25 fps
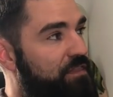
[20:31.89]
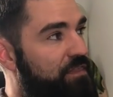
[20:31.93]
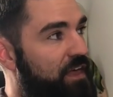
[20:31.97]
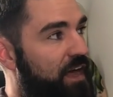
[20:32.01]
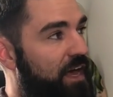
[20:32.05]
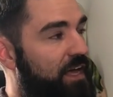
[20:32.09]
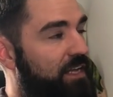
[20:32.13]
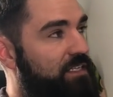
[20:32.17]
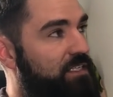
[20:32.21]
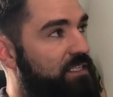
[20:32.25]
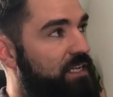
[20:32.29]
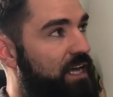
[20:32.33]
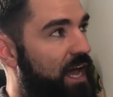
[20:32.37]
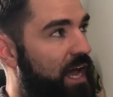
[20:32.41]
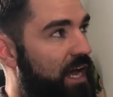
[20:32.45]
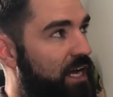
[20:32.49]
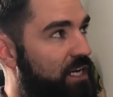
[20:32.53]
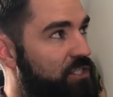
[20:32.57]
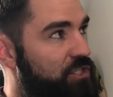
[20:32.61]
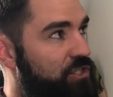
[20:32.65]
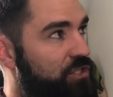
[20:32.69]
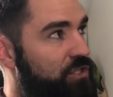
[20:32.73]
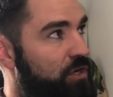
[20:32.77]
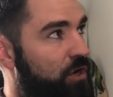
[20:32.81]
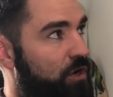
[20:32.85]
that
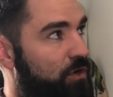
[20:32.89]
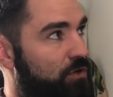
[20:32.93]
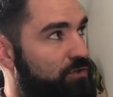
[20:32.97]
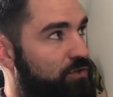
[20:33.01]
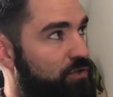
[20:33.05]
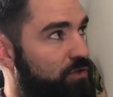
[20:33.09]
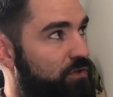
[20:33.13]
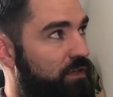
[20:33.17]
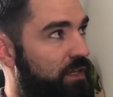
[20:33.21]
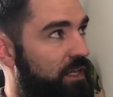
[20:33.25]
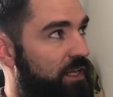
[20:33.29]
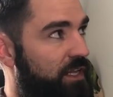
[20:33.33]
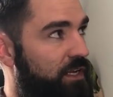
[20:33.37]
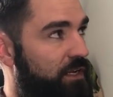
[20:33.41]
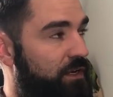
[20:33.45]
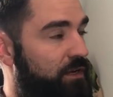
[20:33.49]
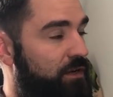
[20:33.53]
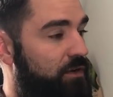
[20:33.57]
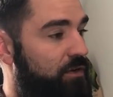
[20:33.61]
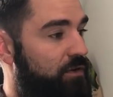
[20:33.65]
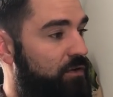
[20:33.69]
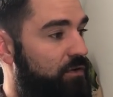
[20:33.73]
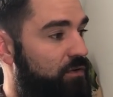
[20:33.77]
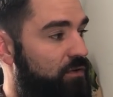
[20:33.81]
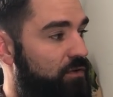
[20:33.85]
actually also
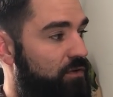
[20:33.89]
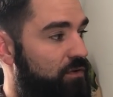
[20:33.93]
then